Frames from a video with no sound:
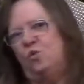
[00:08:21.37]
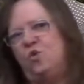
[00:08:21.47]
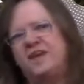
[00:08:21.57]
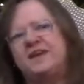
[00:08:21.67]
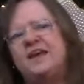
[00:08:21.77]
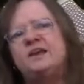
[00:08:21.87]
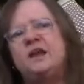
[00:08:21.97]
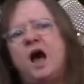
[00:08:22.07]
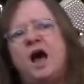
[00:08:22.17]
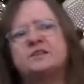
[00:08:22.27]
We
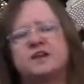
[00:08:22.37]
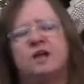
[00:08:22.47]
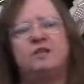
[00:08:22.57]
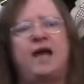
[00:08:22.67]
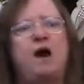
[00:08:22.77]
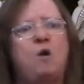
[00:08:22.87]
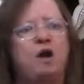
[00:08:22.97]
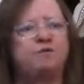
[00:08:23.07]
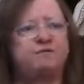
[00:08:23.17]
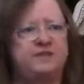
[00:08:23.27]
cannot allow
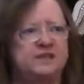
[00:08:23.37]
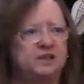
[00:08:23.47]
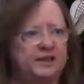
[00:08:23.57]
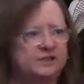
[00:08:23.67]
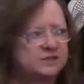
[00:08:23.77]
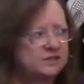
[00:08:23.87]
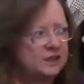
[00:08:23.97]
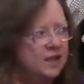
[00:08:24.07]
our feelings